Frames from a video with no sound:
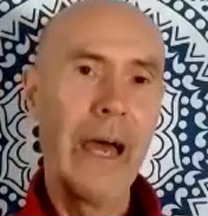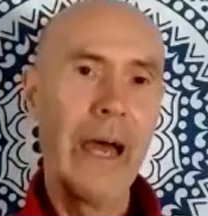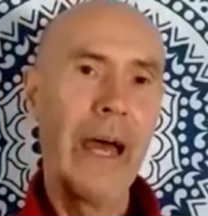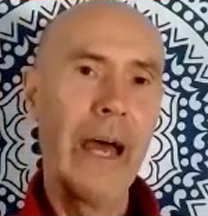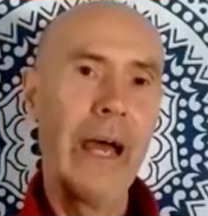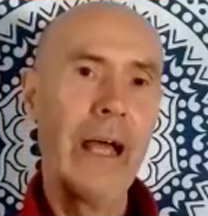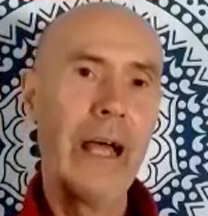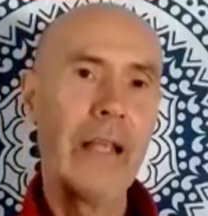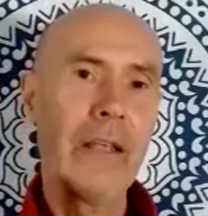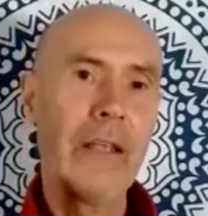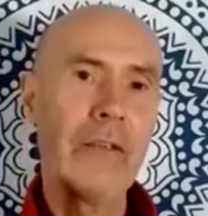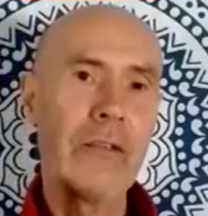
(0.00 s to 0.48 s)

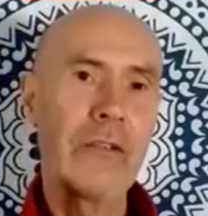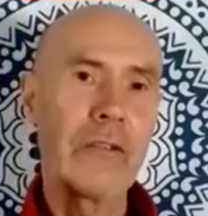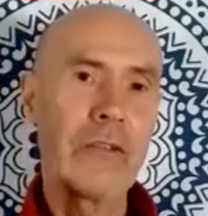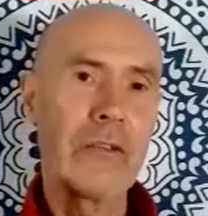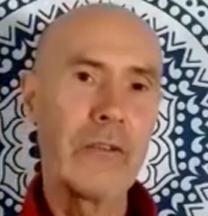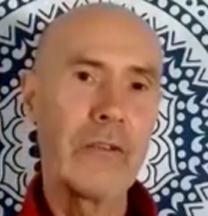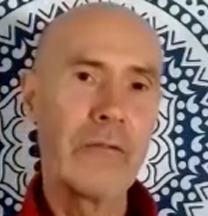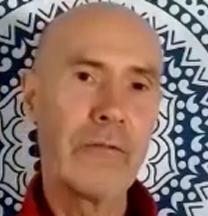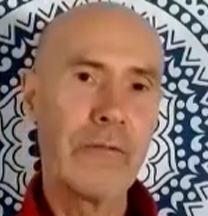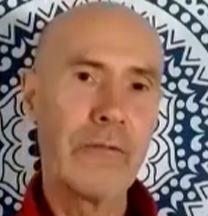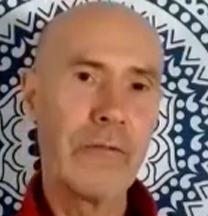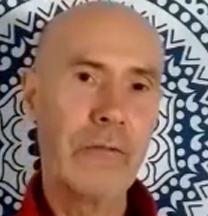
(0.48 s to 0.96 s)
And
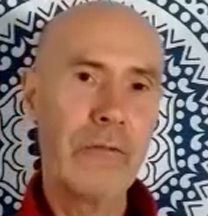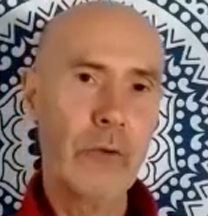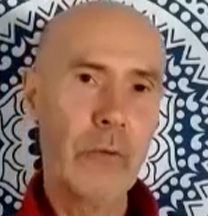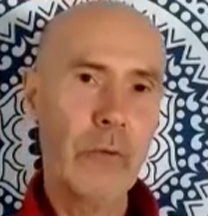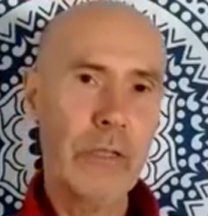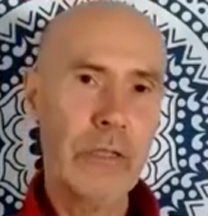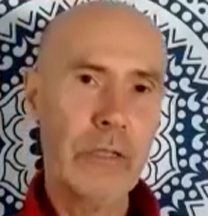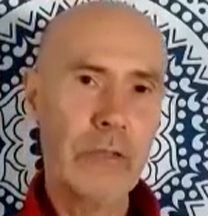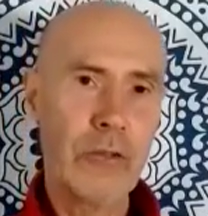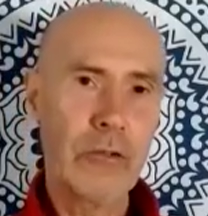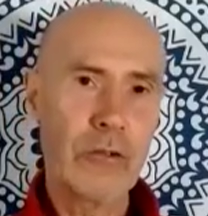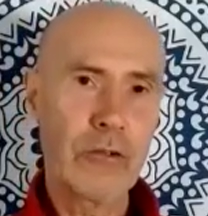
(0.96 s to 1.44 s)
the
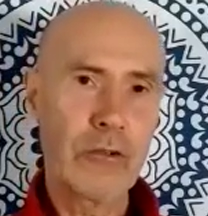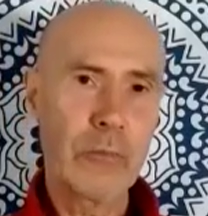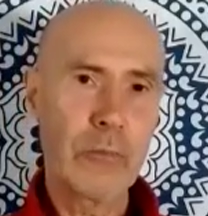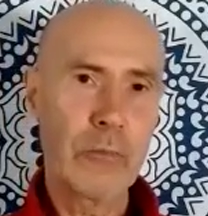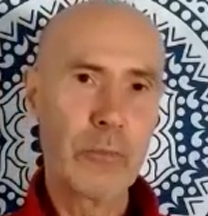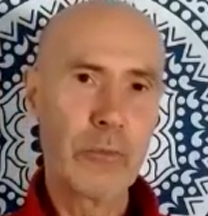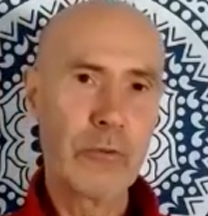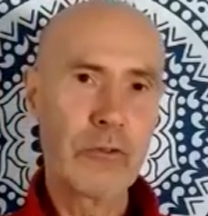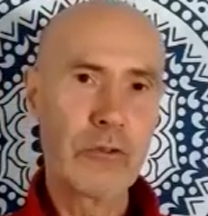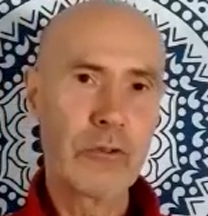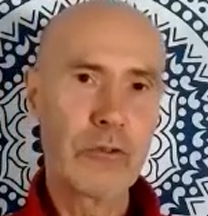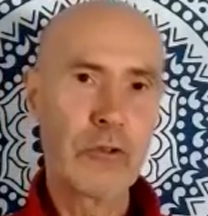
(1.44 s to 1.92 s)
fluid
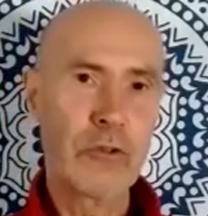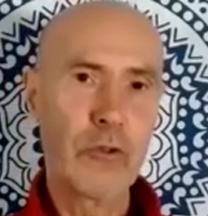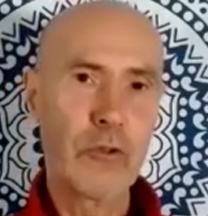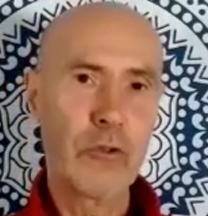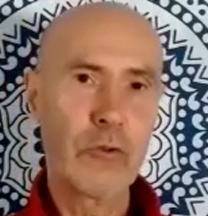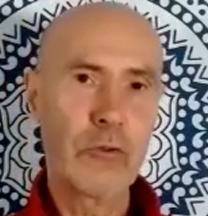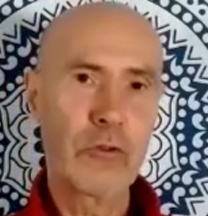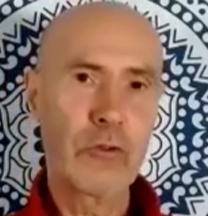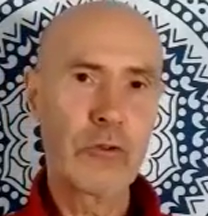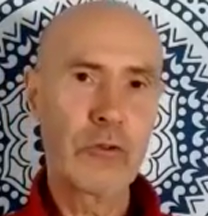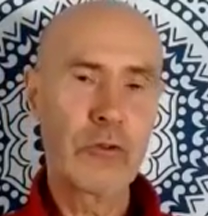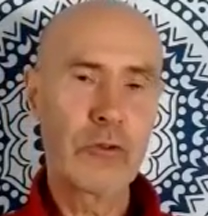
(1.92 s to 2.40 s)
that's
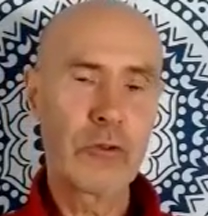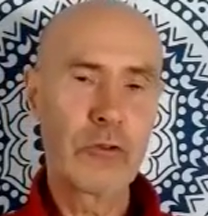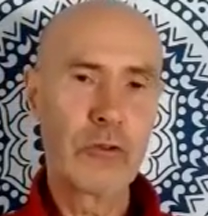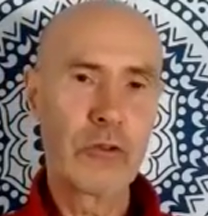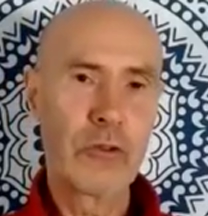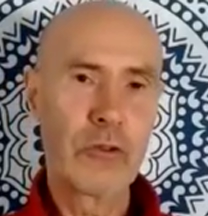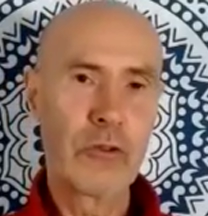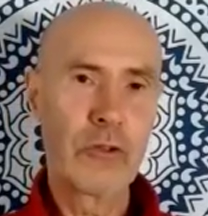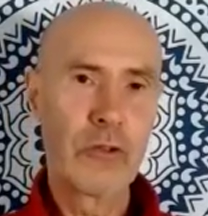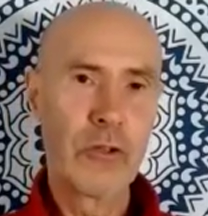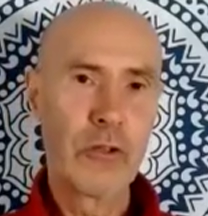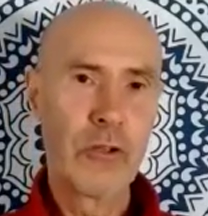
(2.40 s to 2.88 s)

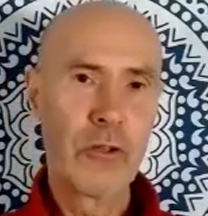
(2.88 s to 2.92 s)
produced